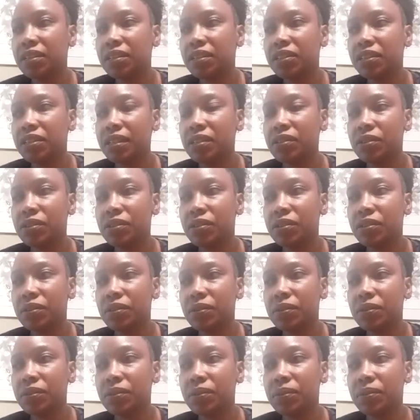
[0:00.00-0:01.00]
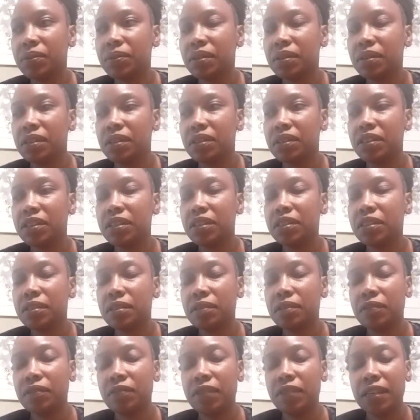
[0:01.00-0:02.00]
just to
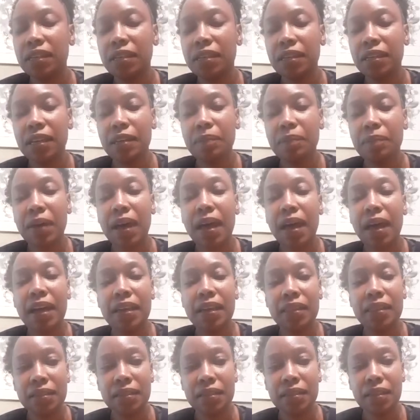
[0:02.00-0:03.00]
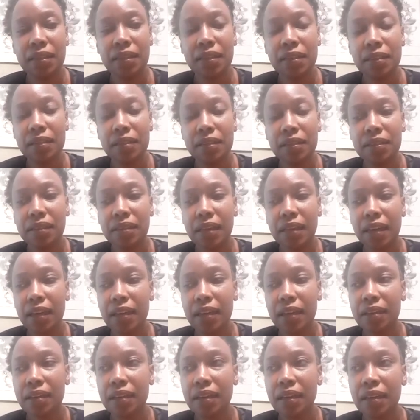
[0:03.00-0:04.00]
read again behind the scenes
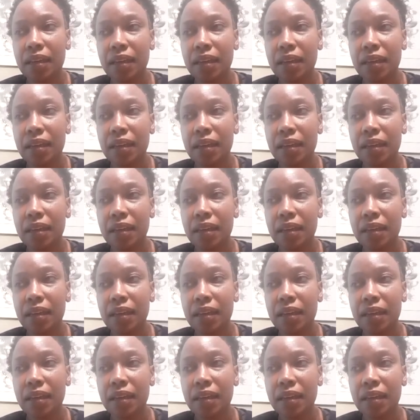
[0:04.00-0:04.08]
that